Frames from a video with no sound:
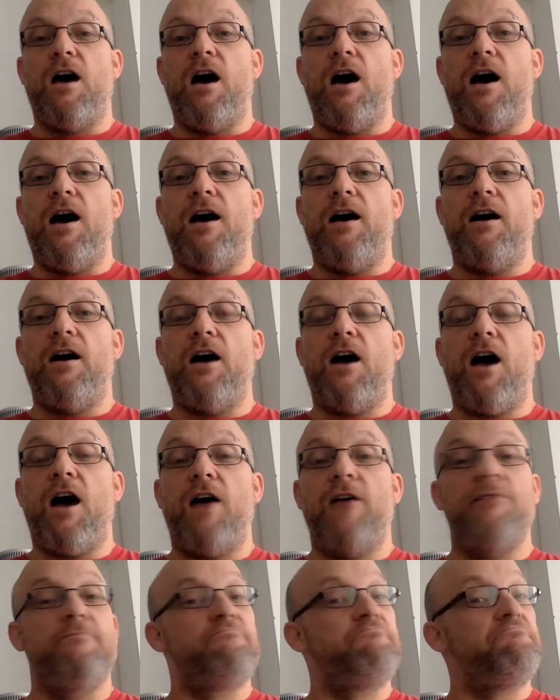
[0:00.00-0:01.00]
Uh,
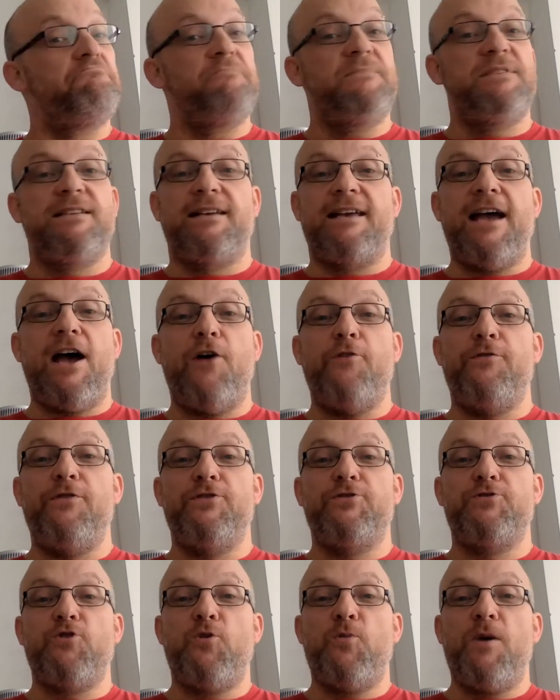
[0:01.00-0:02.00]
get over
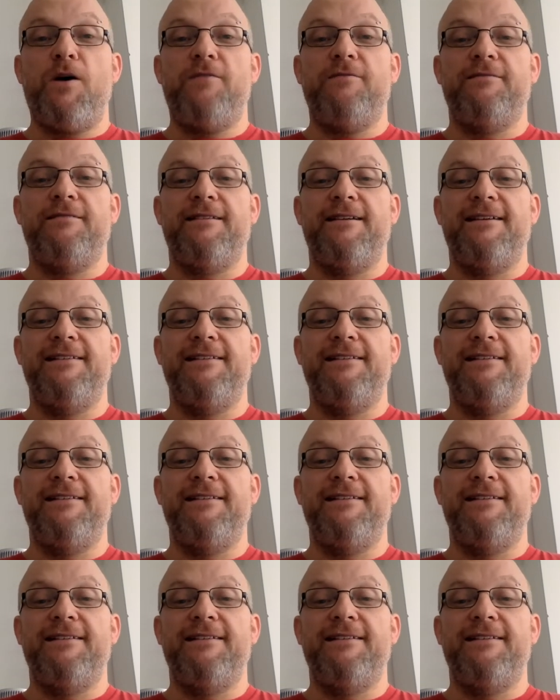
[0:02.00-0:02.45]
your trauma,